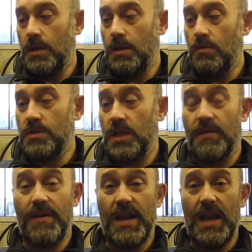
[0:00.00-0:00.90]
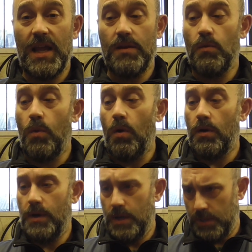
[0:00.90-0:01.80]
like a very light
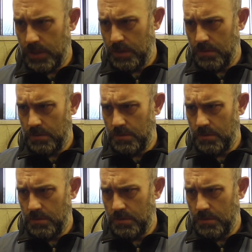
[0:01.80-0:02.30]
walnut,